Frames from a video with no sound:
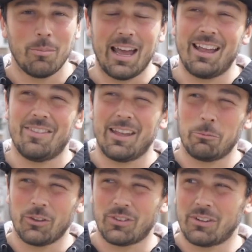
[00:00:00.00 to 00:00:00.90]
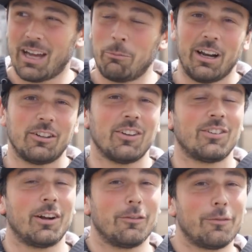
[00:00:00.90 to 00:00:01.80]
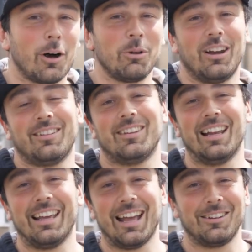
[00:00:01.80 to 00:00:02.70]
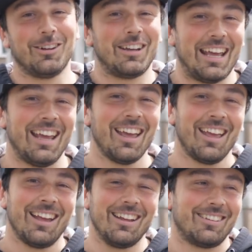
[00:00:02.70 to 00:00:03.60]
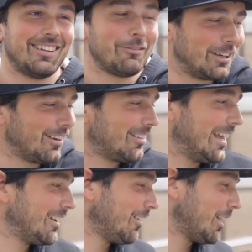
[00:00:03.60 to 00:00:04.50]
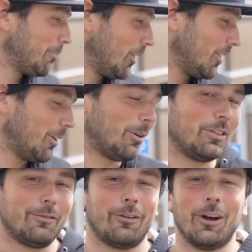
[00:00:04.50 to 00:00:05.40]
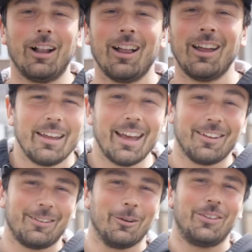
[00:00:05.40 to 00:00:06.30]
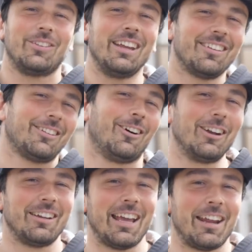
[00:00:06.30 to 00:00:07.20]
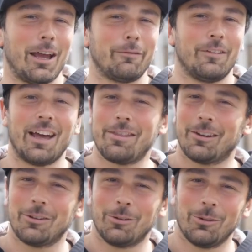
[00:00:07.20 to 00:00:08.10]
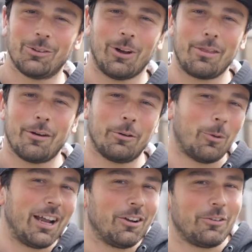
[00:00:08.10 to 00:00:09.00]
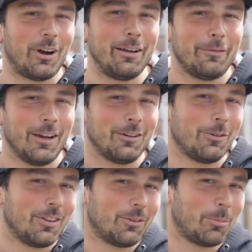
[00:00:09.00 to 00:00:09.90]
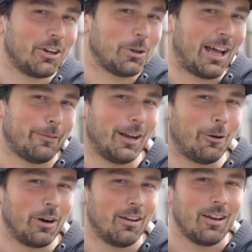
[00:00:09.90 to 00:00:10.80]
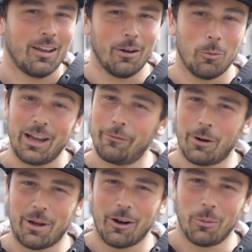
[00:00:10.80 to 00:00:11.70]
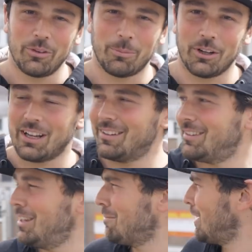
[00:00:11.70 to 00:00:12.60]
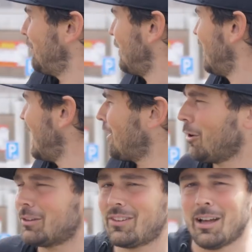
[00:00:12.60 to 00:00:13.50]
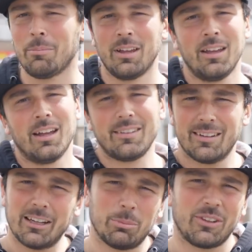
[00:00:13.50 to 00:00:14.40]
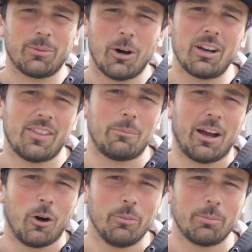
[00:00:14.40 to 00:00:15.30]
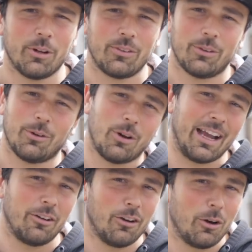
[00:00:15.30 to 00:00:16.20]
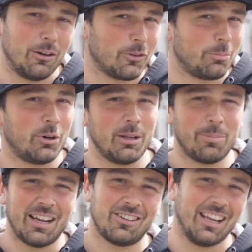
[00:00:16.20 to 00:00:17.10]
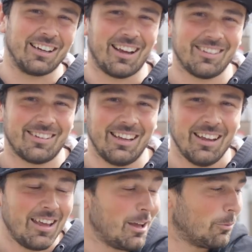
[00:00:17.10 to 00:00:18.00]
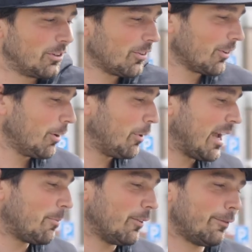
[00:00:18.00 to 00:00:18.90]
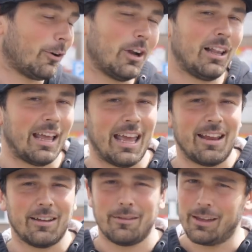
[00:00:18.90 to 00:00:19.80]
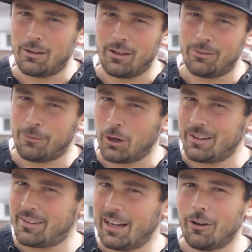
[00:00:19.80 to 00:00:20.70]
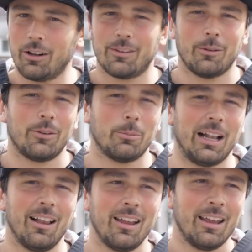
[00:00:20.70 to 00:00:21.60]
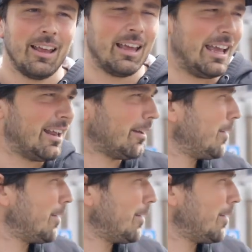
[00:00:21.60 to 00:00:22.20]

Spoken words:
and that was the time when I just started formula sailing. And today it's 7 years later and I'm gonna go on the foil. Yeah, so it's the Easter holiday and I have nothing to do, so I thought why not drive here to the spot half an hour away from my home spot and see if the lake holds up. It's a little bit smaller than my home spot, so I don't know, it looks pretty patchy and gusty. We're just gonna rig up the foil and I think a foil sail also as well. And I